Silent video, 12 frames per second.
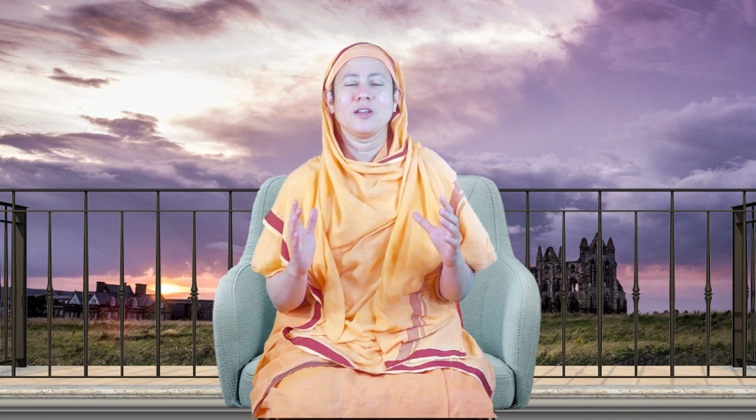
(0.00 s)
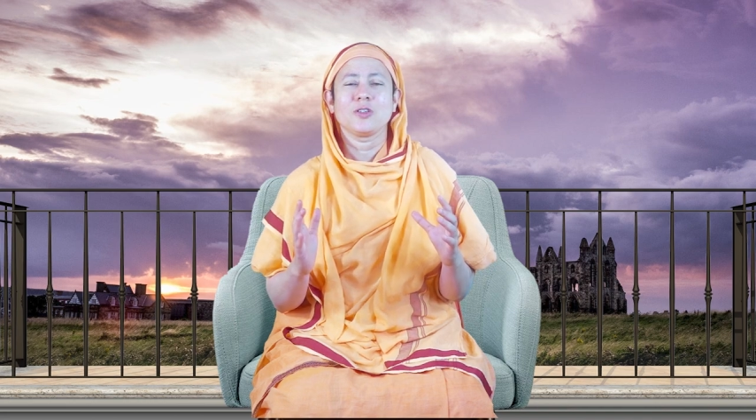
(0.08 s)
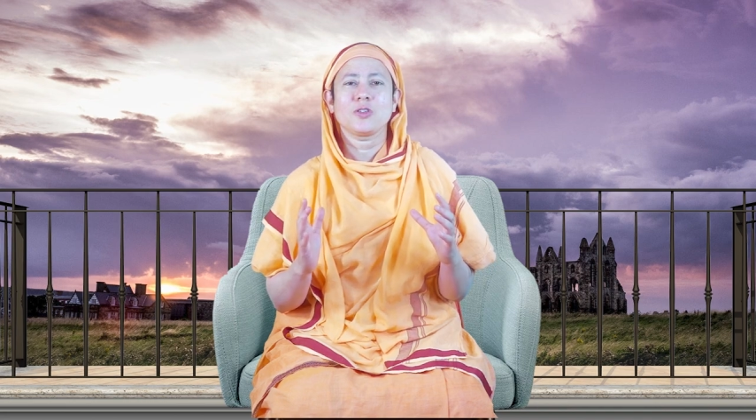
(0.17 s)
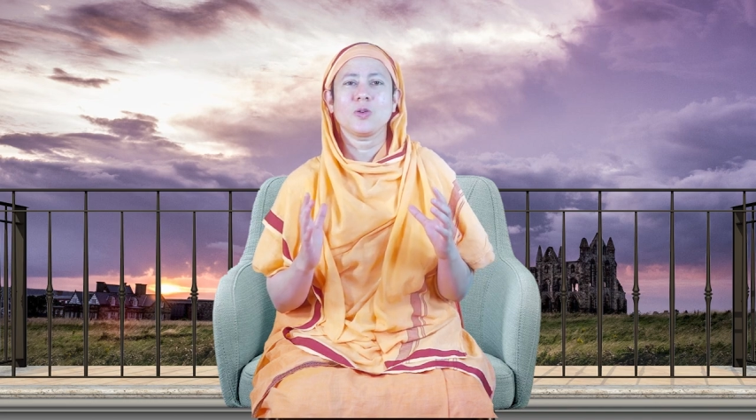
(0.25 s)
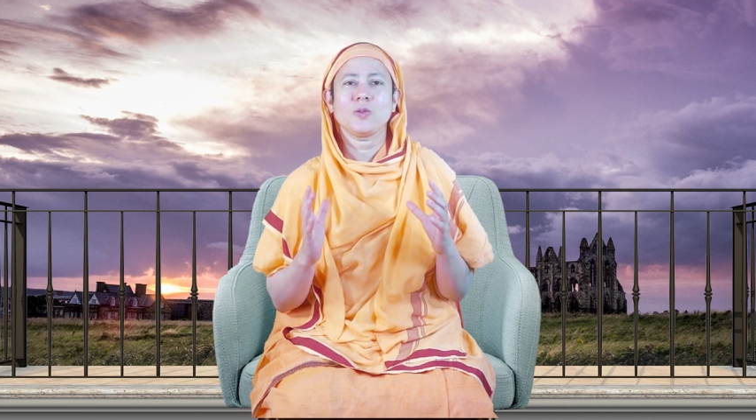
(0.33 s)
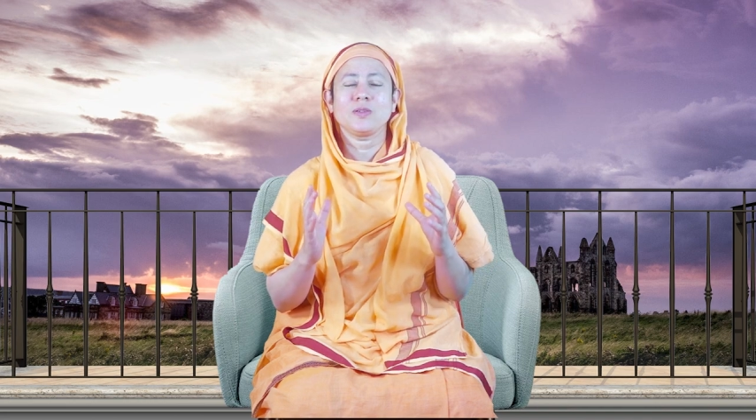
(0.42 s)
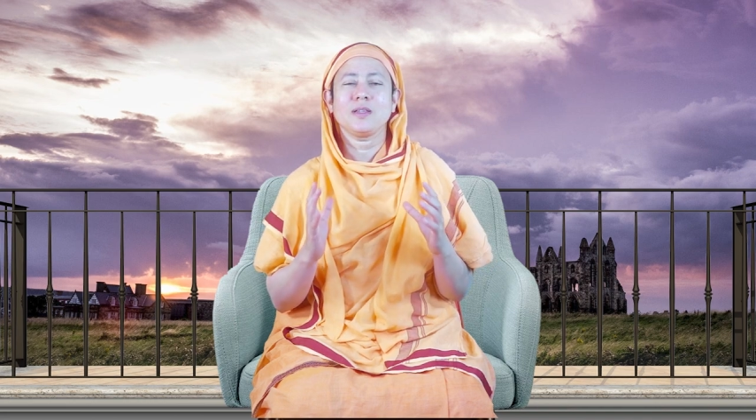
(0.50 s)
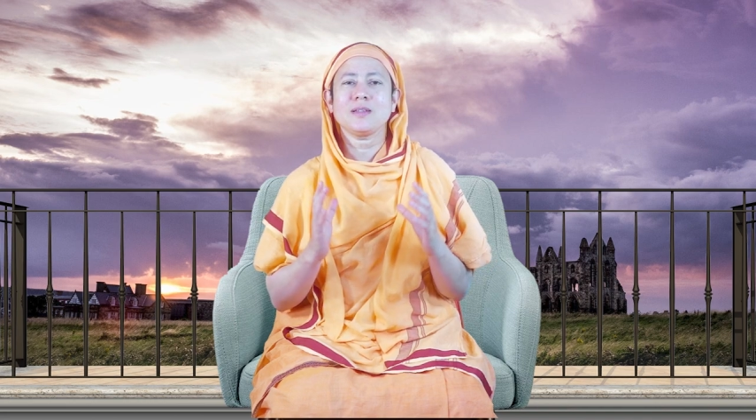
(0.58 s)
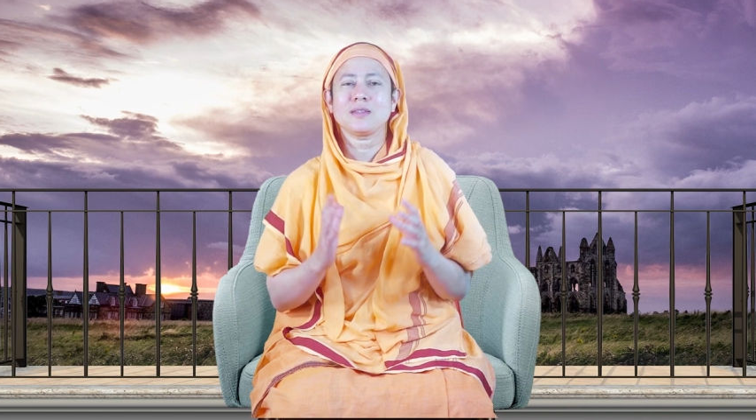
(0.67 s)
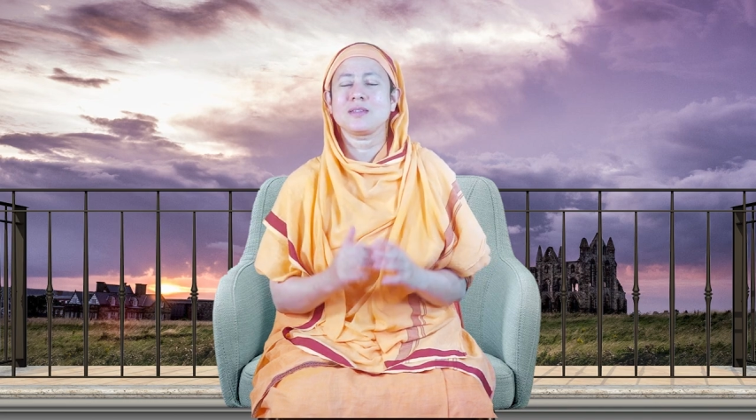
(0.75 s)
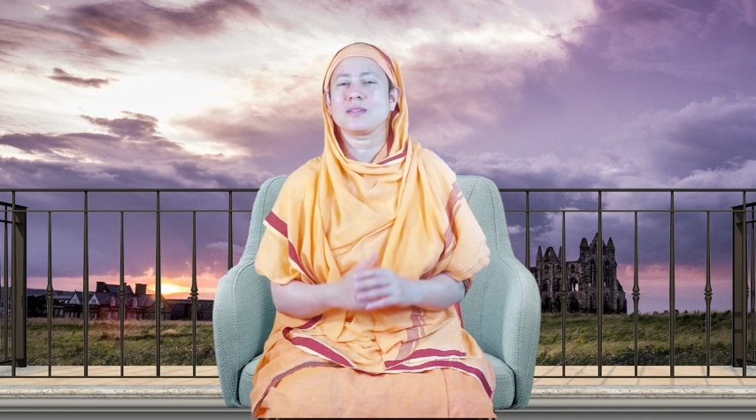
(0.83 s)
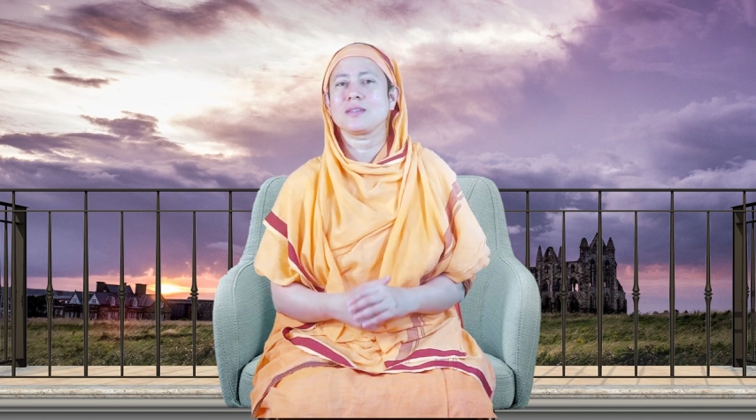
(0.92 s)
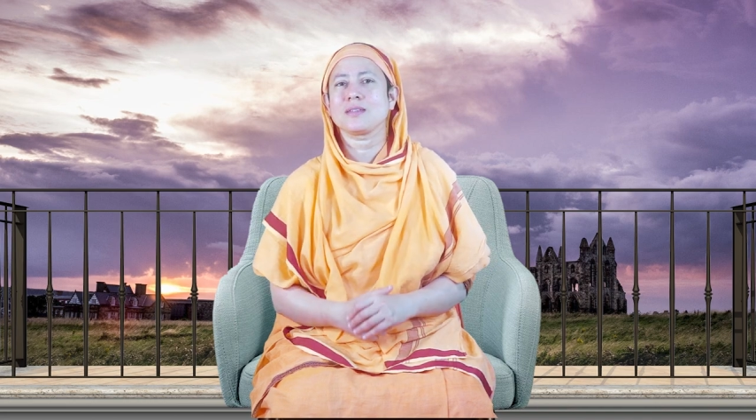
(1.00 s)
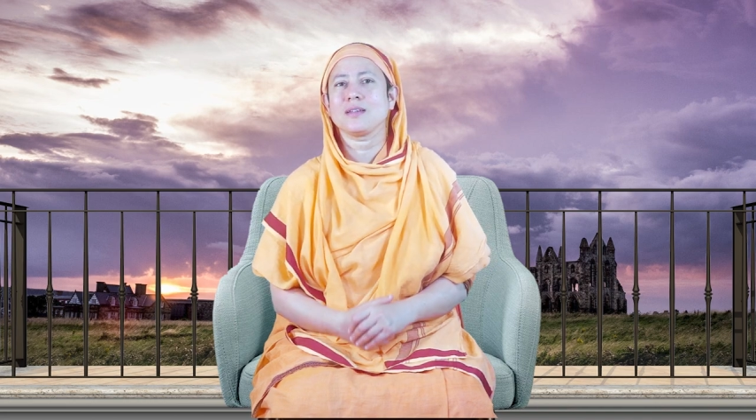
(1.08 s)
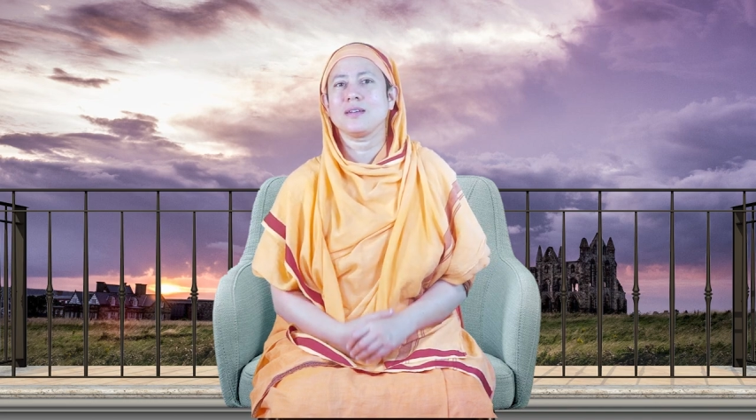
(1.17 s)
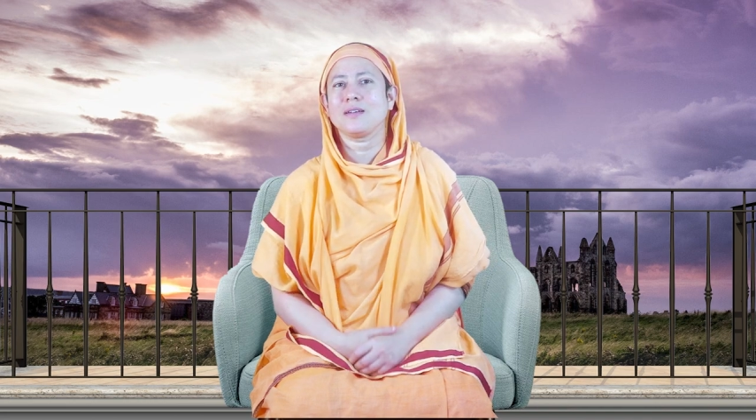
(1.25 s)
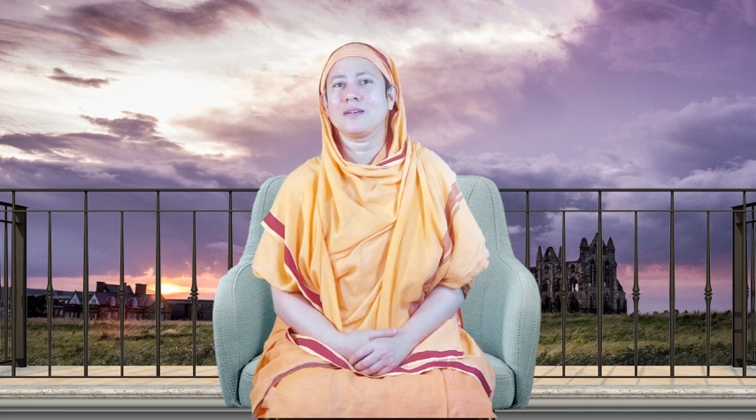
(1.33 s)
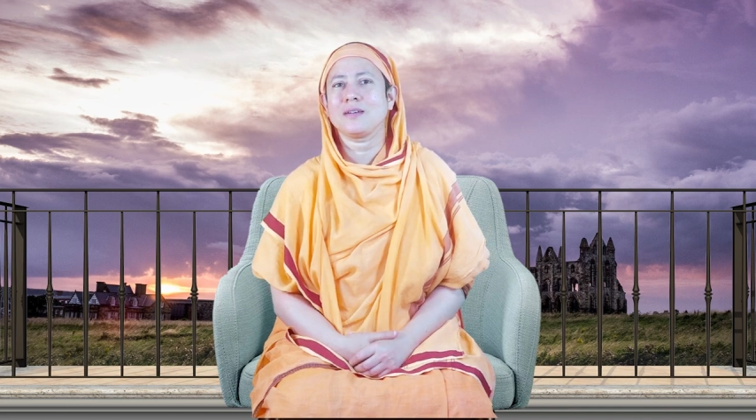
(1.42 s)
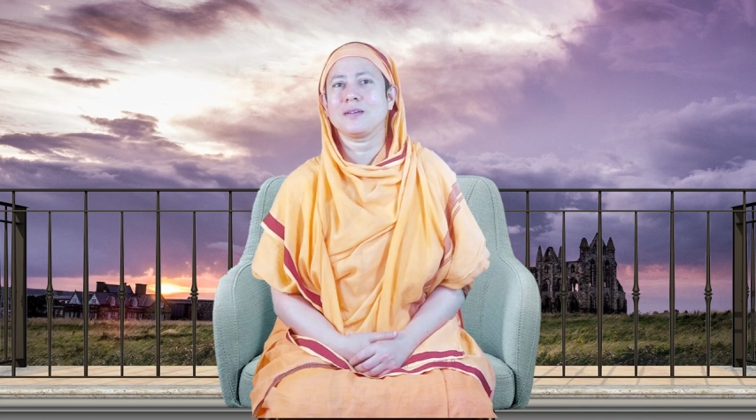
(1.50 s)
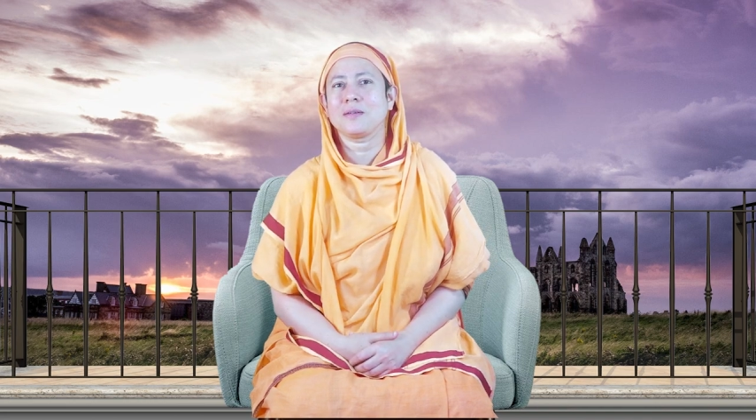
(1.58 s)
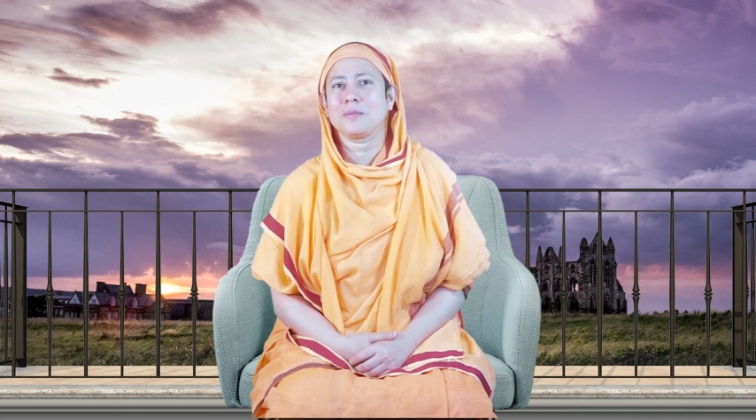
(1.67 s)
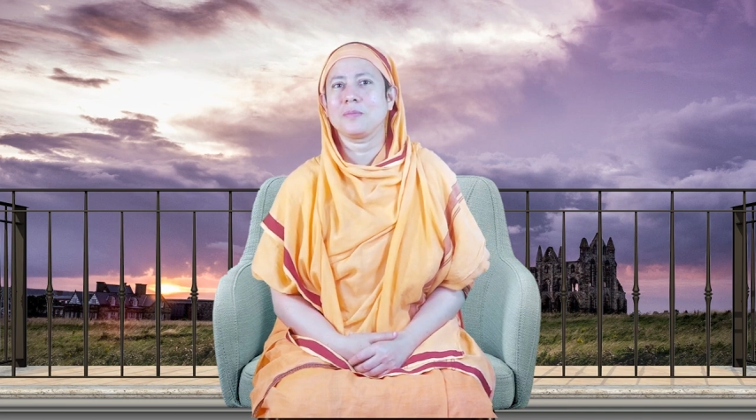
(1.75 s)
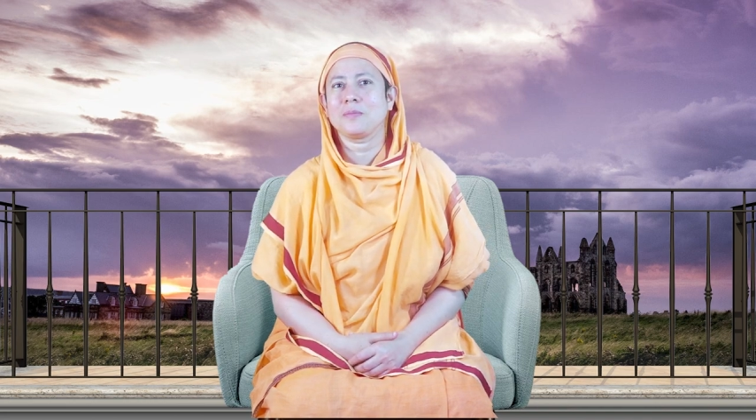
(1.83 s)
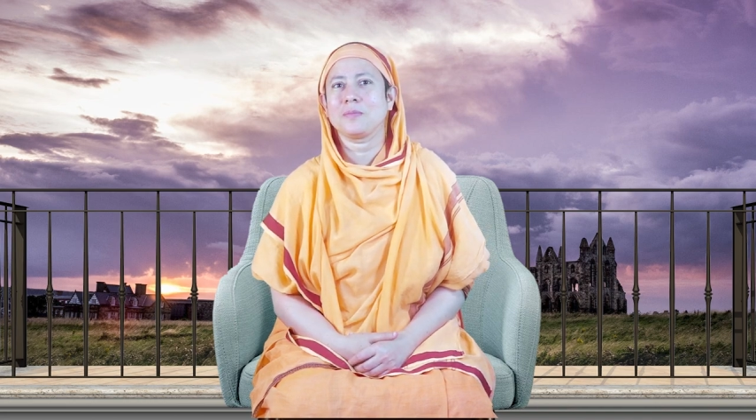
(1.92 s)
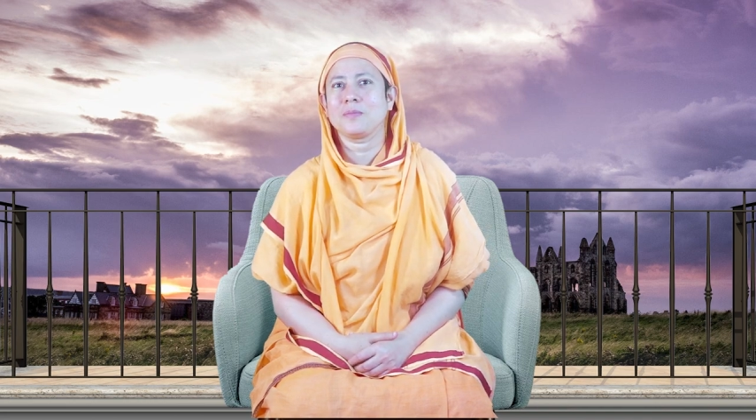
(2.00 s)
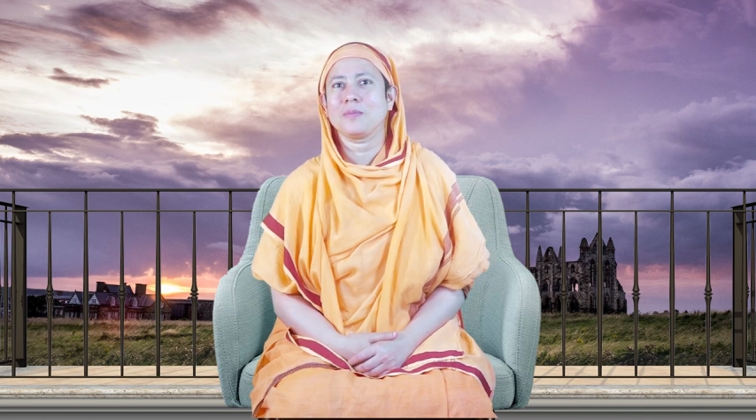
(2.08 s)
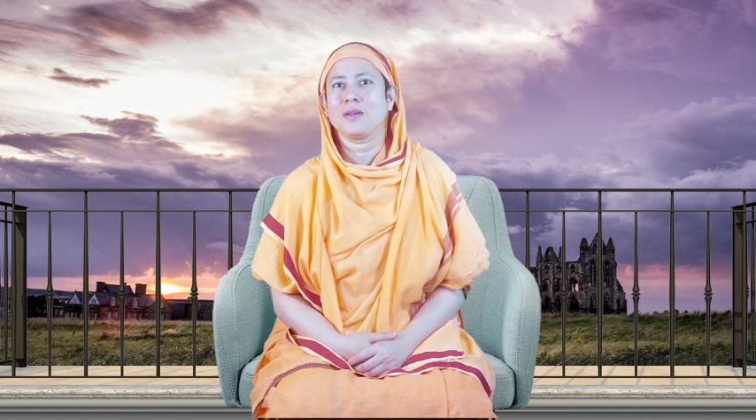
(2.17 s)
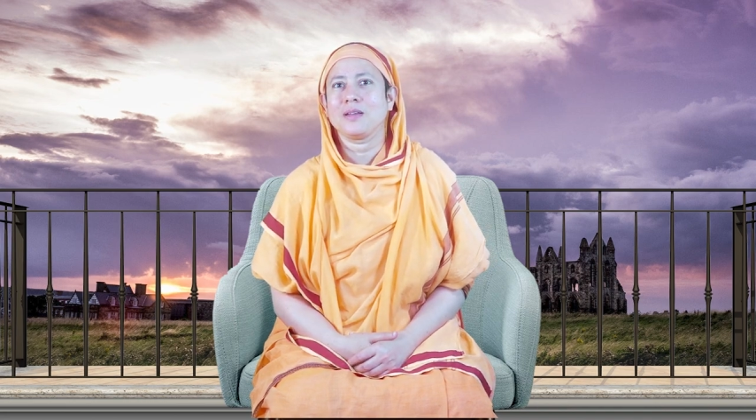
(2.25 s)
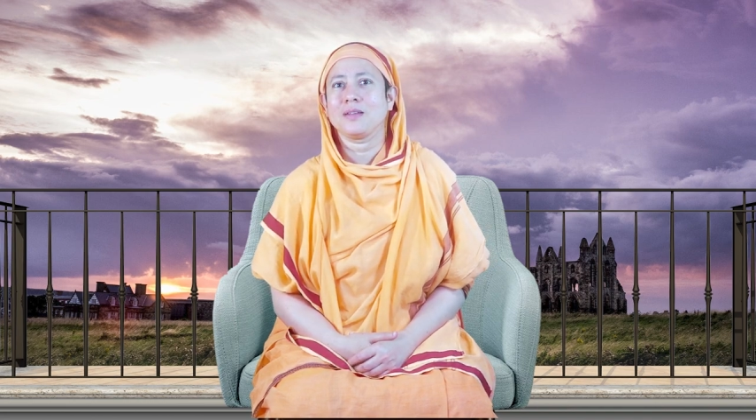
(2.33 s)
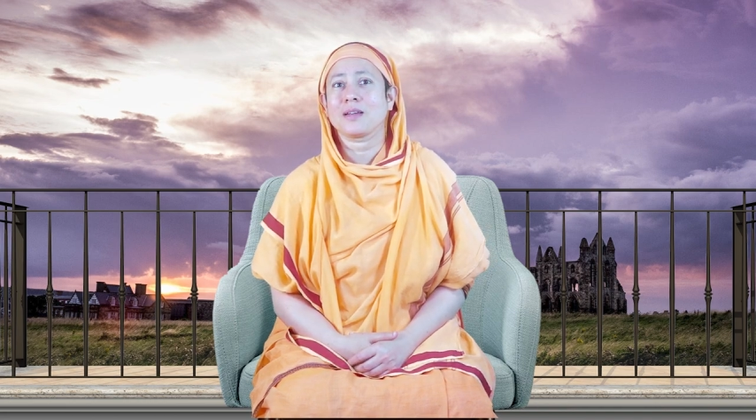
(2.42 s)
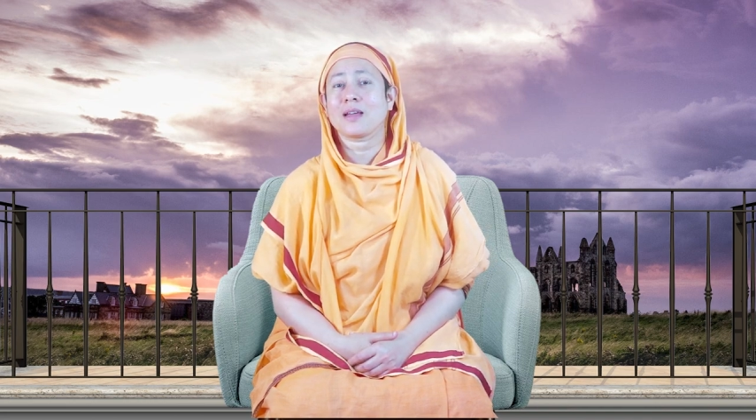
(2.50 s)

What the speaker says: So this, the